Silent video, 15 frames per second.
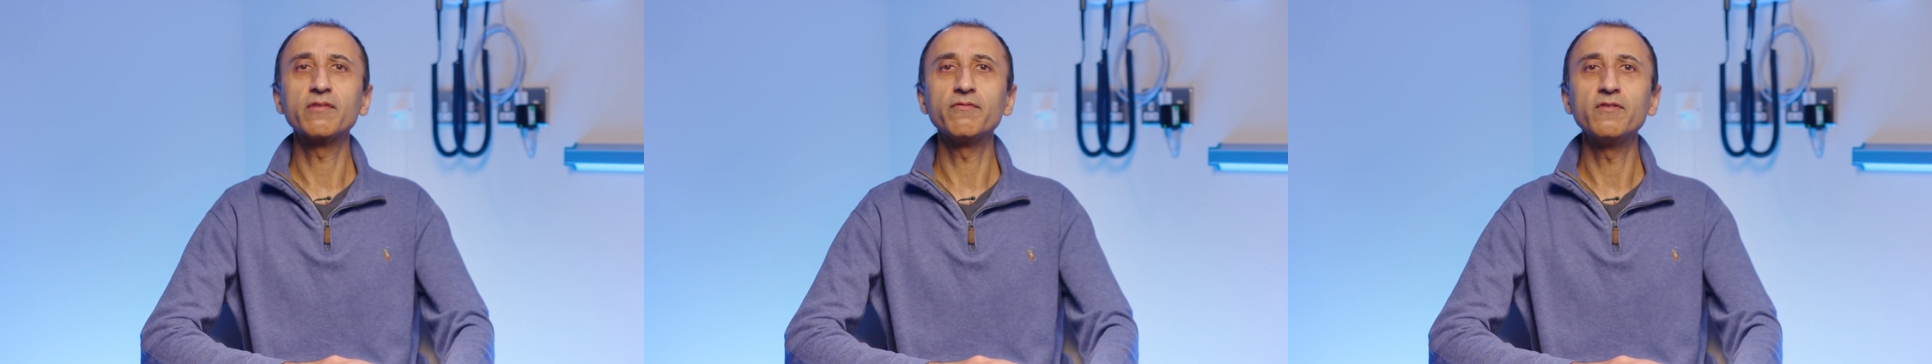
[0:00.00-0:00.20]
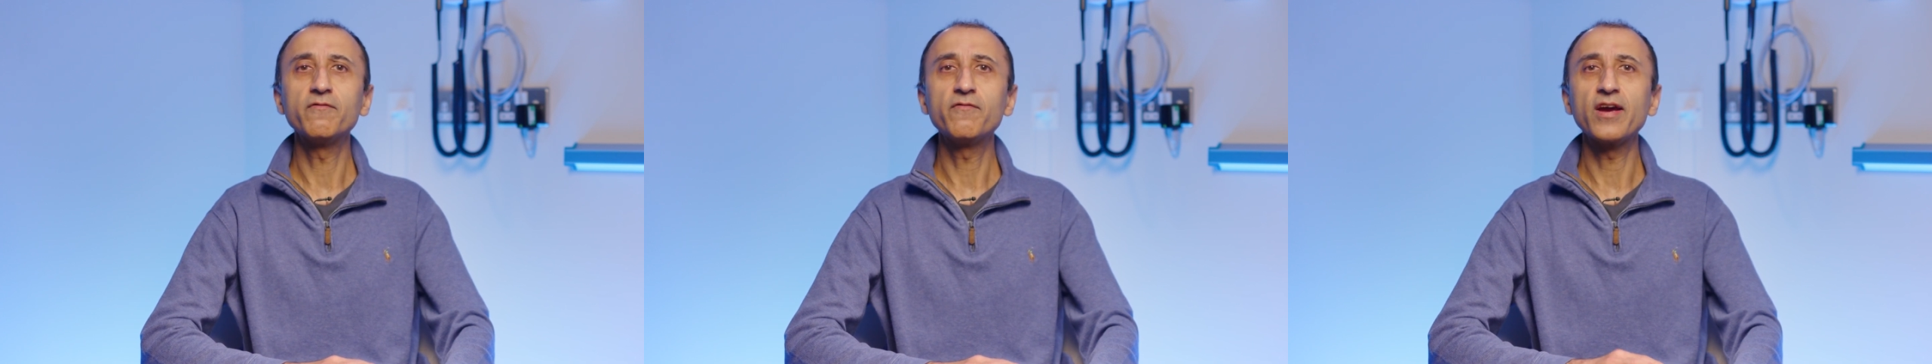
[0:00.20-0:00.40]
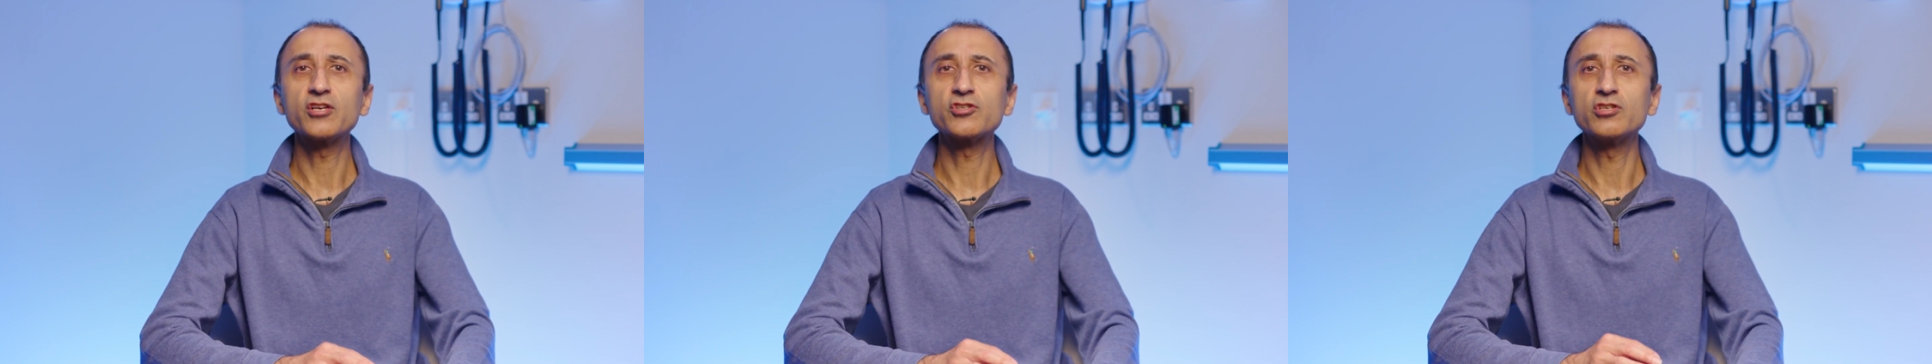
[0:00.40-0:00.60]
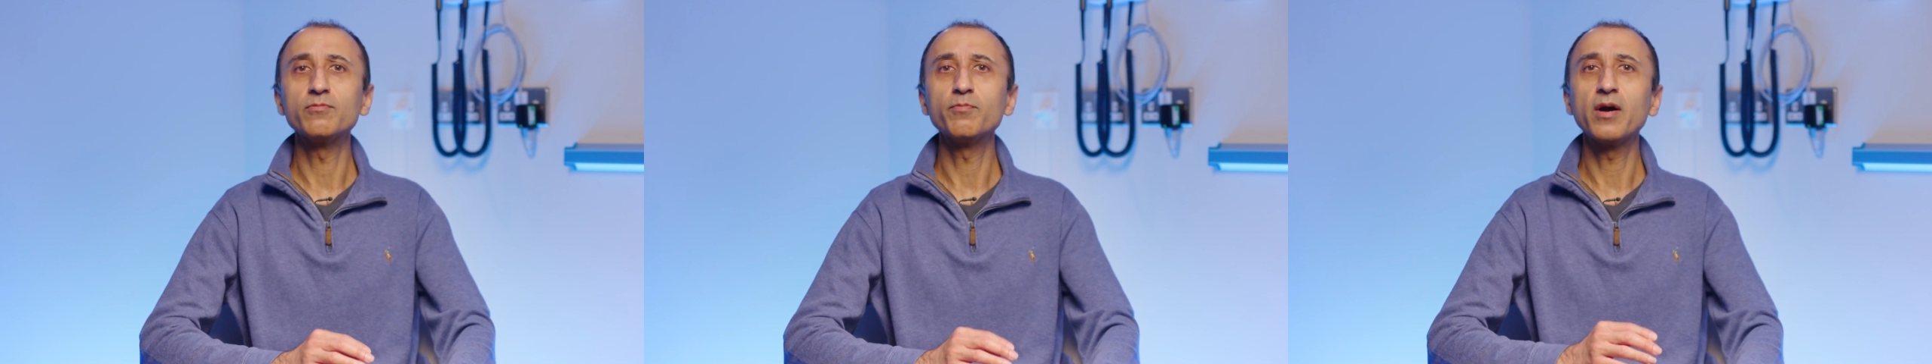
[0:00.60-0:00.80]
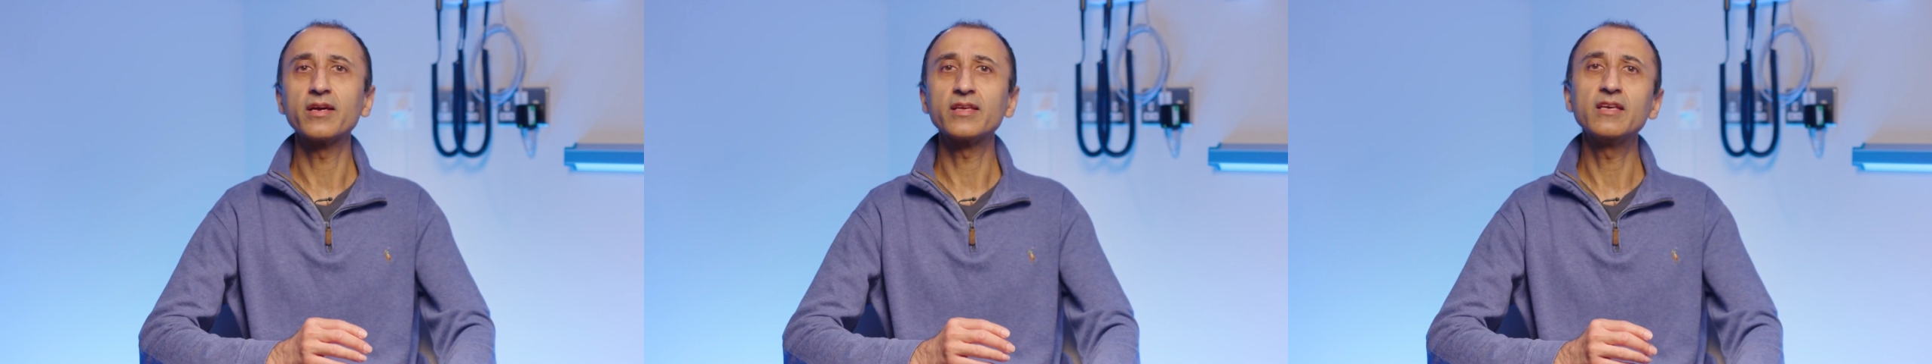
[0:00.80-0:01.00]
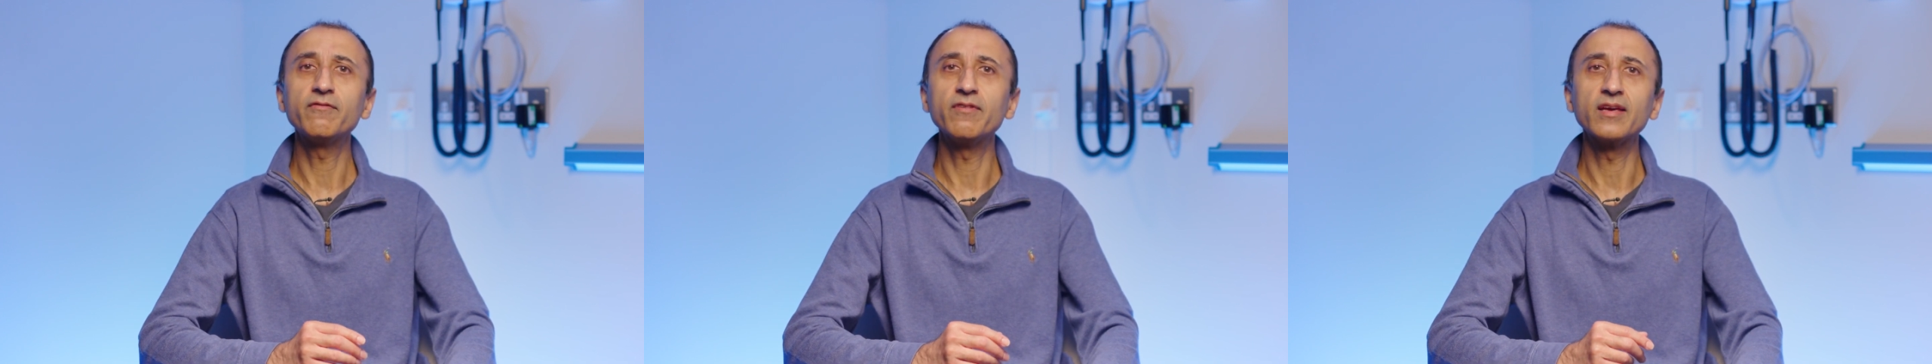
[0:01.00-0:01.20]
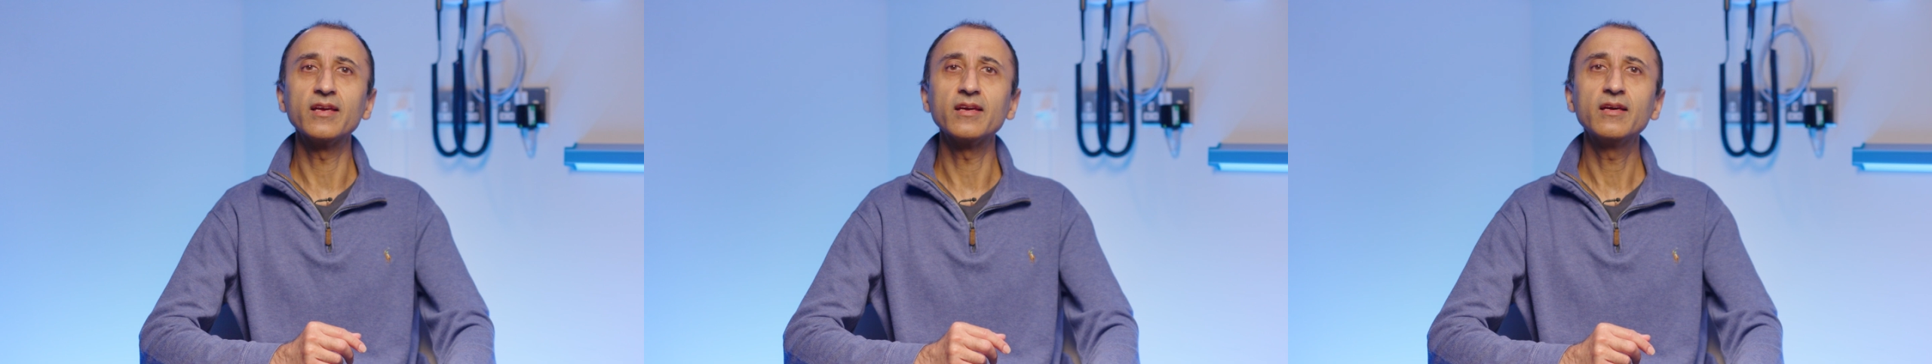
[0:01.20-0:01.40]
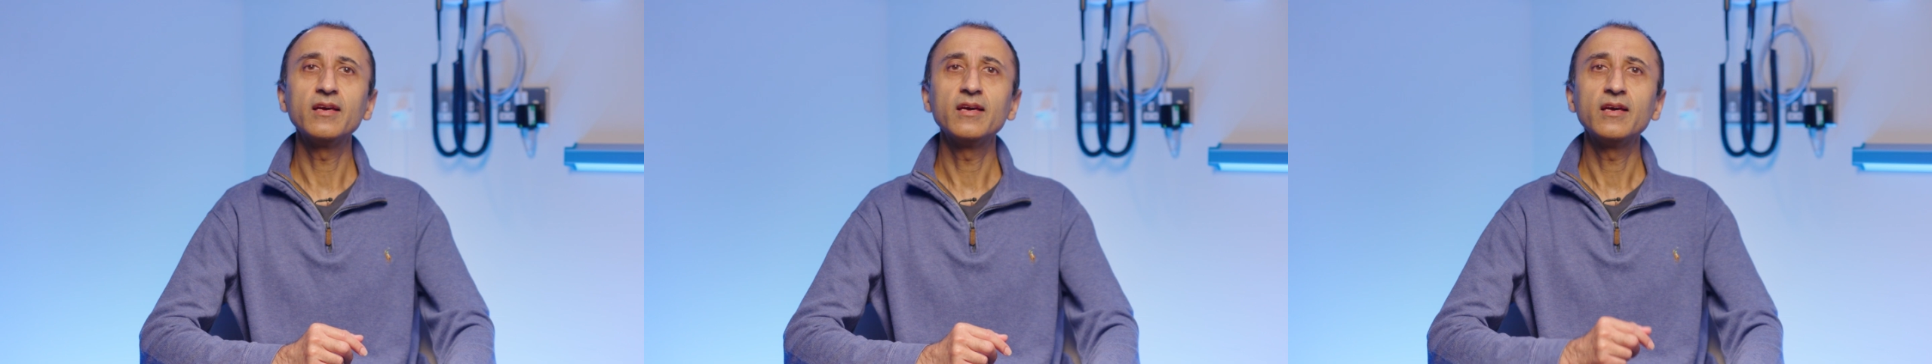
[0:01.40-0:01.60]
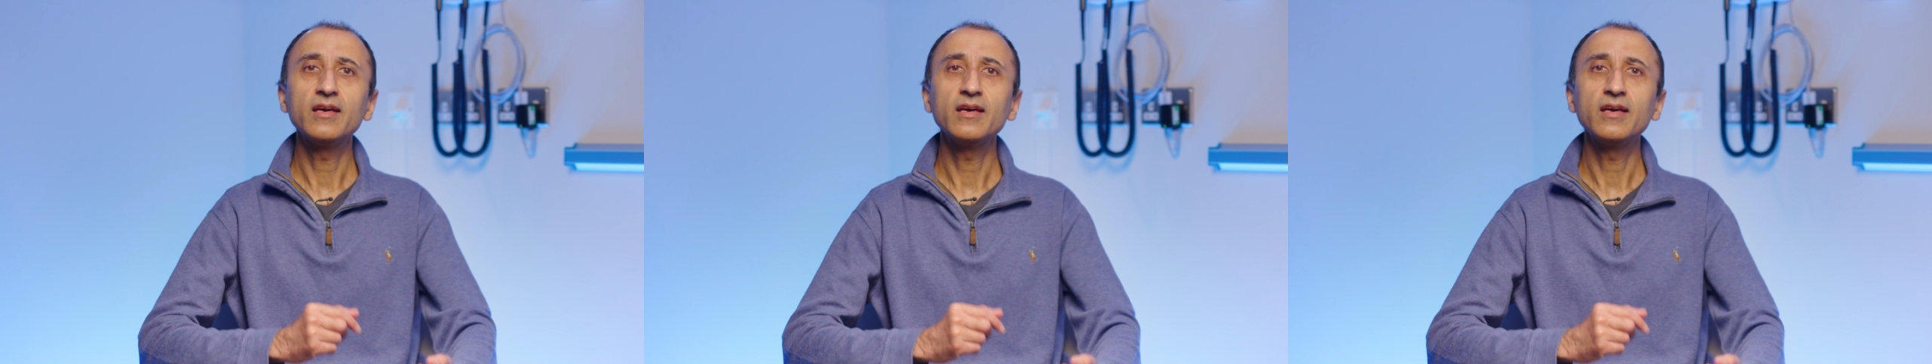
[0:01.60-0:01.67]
of infection by giving